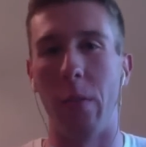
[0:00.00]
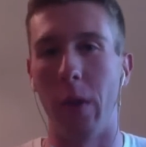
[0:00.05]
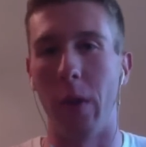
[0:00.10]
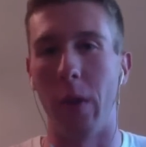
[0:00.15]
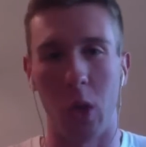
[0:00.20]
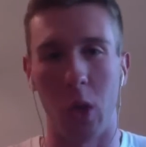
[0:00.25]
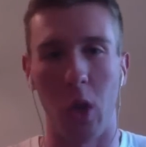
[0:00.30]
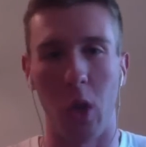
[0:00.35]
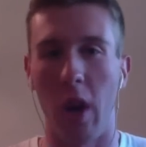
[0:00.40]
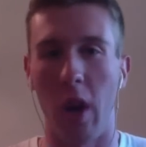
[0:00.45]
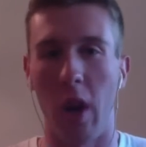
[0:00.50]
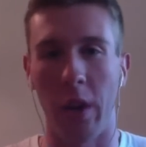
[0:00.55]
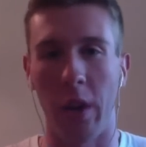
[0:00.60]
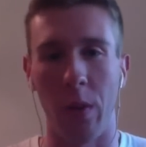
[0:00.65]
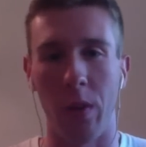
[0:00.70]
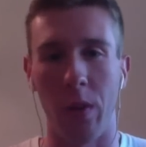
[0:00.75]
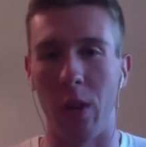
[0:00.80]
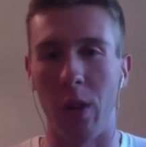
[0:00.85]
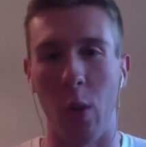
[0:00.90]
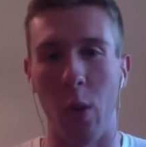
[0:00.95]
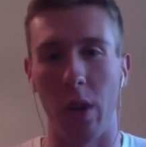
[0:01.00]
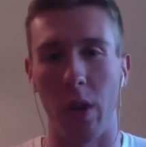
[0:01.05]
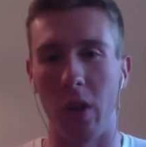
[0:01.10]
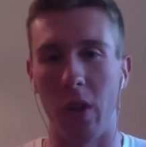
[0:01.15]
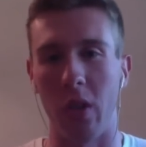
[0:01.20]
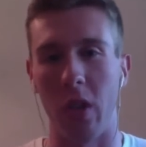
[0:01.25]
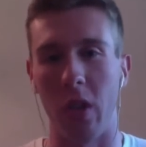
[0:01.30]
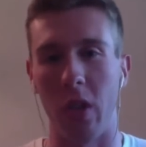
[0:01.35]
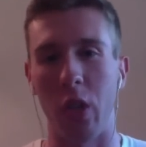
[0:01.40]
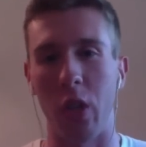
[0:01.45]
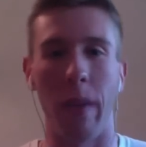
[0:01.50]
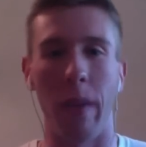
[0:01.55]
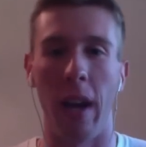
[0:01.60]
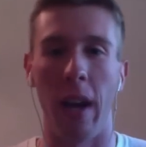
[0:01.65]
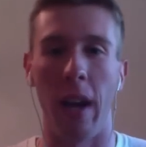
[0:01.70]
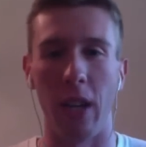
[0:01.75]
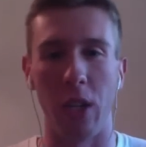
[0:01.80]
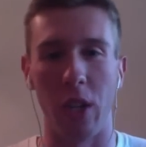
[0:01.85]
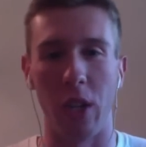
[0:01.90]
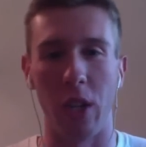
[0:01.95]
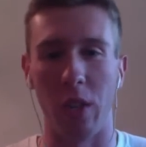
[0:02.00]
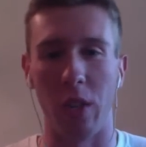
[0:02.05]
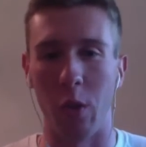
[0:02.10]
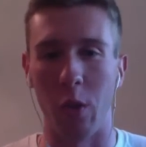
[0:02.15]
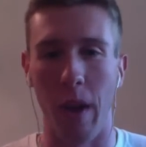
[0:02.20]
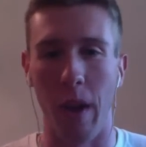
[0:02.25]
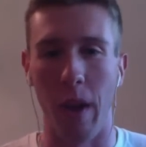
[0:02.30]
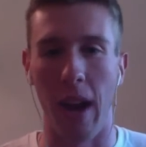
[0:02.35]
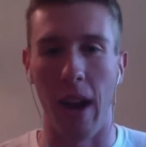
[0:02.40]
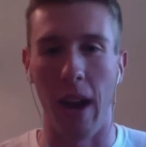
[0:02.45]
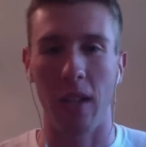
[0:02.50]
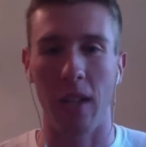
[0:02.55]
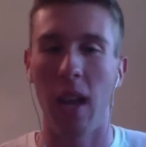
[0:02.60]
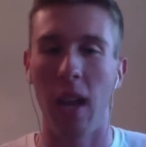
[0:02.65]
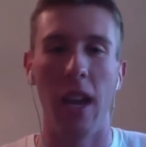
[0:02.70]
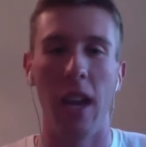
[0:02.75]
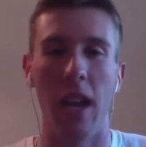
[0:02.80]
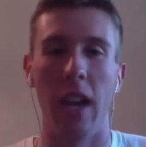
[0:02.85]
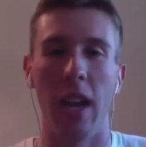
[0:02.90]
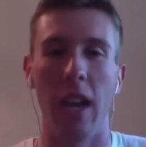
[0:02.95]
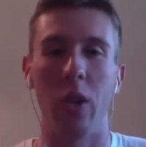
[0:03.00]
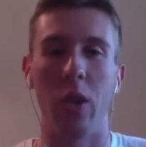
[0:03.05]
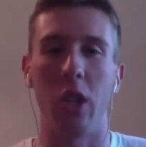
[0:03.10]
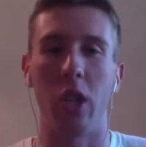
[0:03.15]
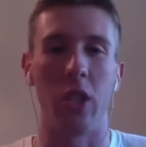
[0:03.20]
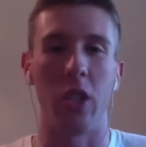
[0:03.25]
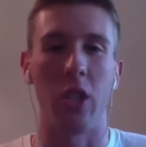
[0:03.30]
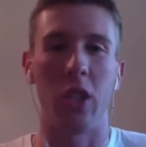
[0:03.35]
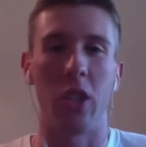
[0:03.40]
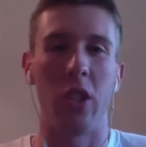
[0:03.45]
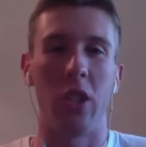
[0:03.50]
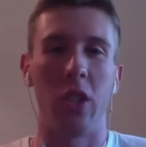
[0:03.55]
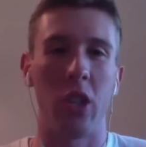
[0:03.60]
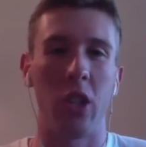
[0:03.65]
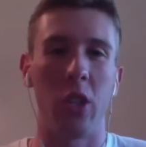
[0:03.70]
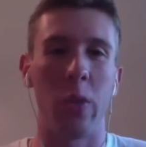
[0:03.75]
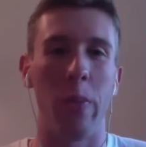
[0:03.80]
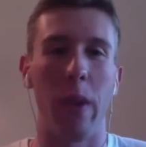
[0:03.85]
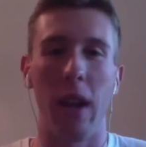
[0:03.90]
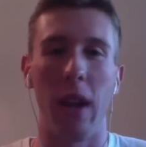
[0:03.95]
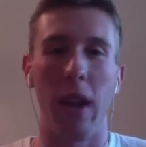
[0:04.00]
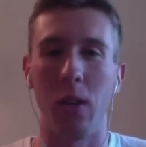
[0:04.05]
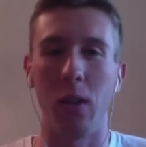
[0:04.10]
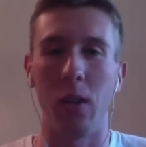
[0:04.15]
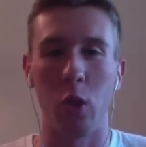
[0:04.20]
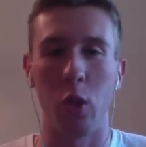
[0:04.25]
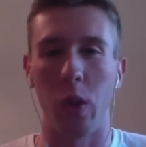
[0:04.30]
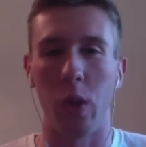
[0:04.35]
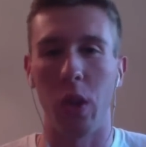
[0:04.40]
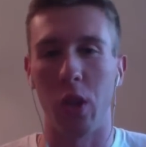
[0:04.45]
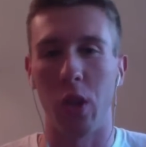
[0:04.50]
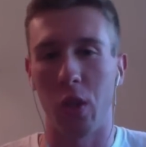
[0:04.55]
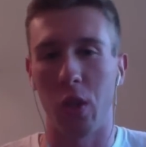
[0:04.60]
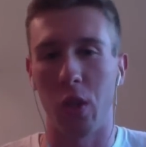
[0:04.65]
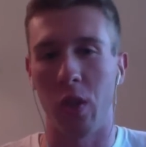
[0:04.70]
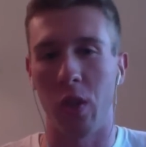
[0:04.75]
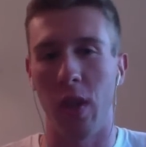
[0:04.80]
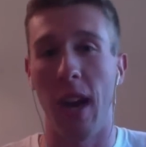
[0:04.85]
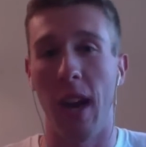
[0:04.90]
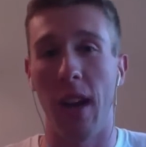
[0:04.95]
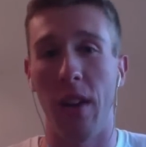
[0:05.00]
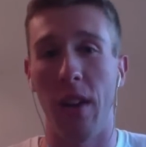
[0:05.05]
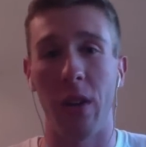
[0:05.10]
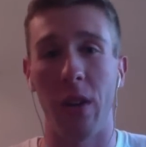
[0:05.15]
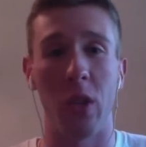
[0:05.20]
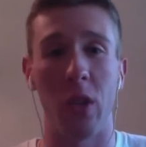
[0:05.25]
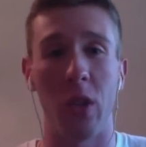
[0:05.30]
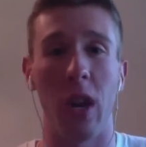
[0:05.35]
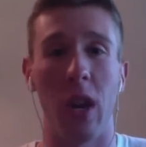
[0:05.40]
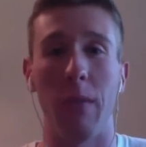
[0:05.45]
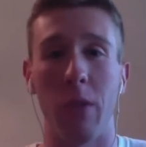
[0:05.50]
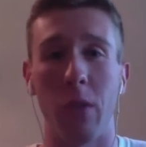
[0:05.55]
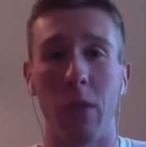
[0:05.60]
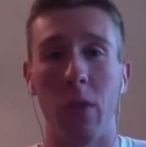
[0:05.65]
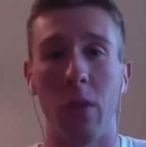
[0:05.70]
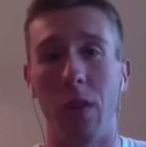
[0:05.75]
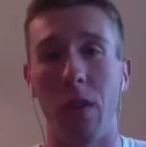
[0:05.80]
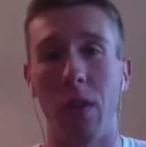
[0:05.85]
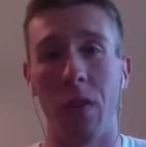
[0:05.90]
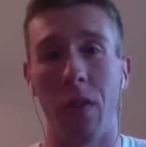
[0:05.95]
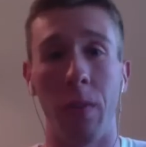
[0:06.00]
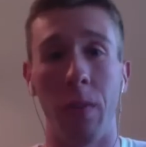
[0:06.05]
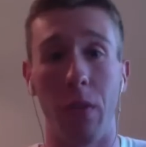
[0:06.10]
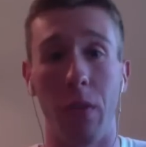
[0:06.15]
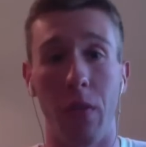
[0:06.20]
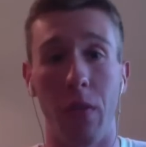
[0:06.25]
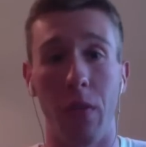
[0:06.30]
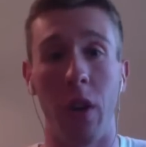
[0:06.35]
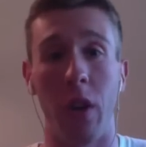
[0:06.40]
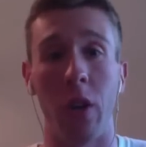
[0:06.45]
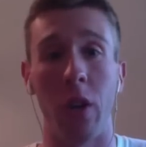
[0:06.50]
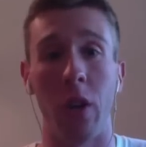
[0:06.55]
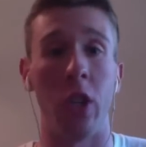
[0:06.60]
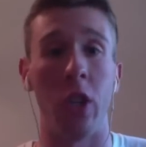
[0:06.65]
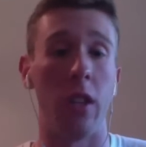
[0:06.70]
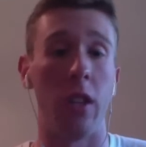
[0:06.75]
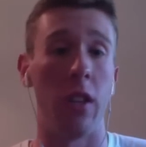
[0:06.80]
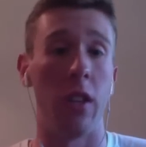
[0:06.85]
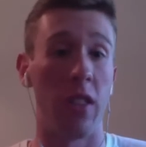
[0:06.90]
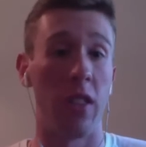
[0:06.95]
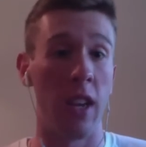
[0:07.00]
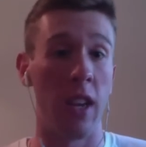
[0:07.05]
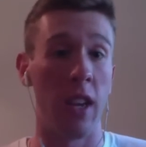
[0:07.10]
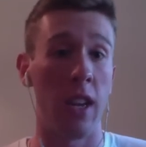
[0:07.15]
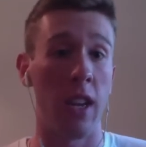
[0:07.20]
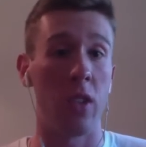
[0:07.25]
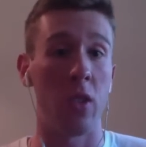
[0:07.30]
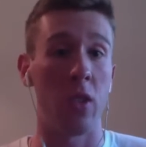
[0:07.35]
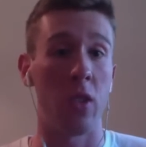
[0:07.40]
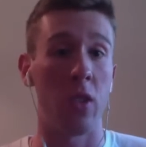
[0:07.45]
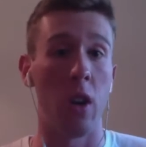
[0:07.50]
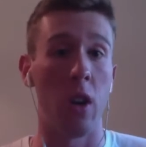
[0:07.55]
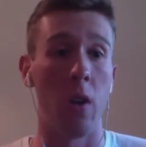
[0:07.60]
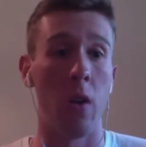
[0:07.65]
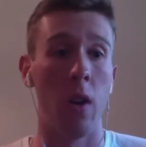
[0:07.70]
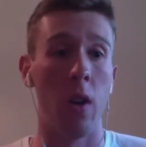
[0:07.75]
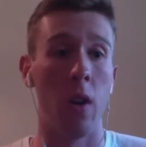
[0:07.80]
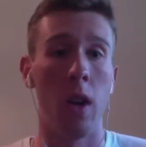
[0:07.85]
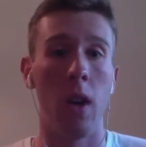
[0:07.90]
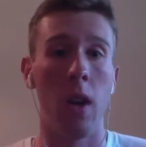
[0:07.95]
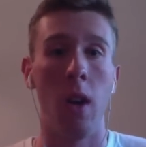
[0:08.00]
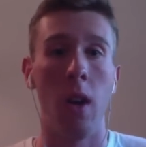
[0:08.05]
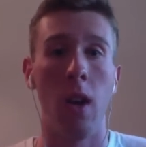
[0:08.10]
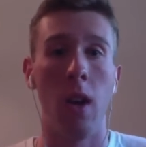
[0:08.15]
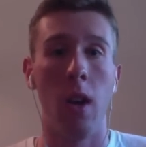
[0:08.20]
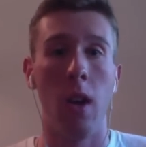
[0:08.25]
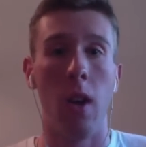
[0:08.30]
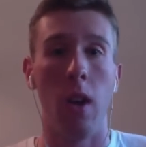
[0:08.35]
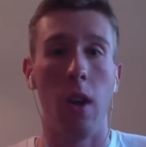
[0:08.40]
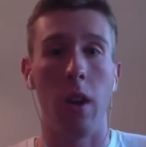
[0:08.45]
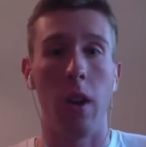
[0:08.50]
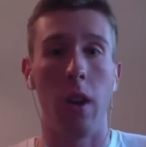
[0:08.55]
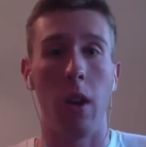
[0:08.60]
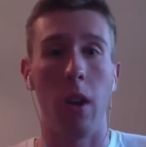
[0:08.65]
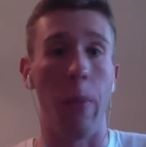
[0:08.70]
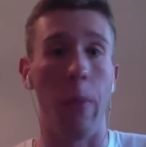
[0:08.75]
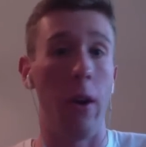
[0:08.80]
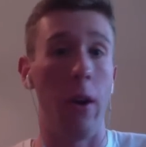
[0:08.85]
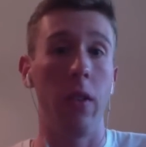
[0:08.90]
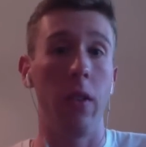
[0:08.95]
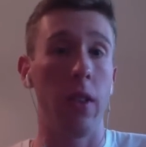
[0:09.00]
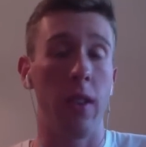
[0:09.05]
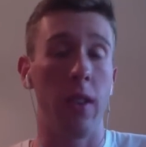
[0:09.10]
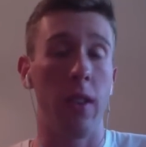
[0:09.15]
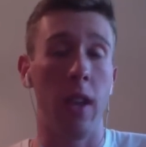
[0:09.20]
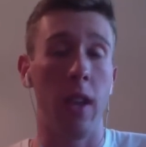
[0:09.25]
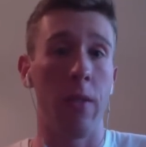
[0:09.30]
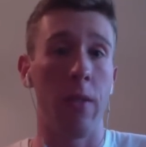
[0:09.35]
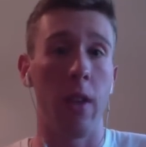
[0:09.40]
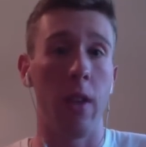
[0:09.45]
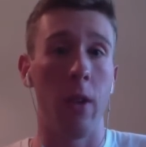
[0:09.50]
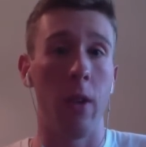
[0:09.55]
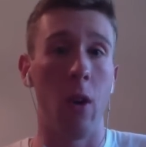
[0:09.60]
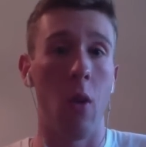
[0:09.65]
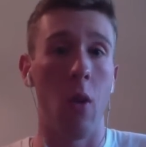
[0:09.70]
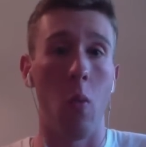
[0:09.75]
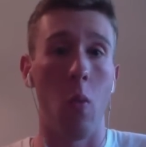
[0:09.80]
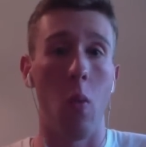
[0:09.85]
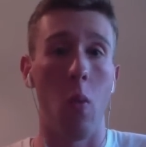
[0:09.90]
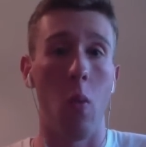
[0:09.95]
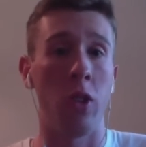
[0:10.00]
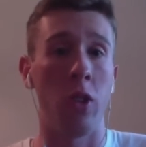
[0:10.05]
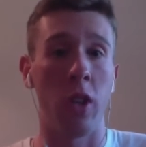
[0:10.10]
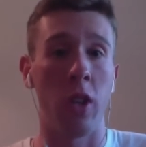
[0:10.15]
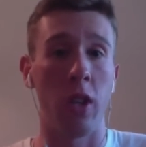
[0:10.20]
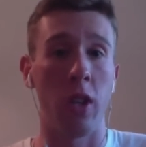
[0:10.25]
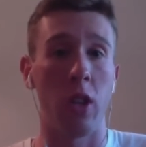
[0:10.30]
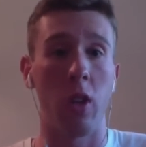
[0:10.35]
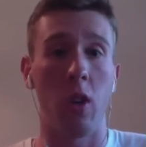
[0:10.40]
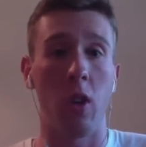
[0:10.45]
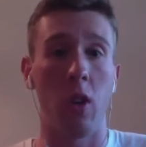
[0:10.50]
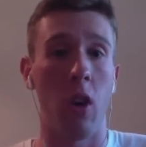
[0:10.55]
was talking within the organization behind each other's backs. It was just such a bad situation. So now here's an opportunity for them to refresh it. The thing is, though, apparently Tom Thibodeau wasn't Gar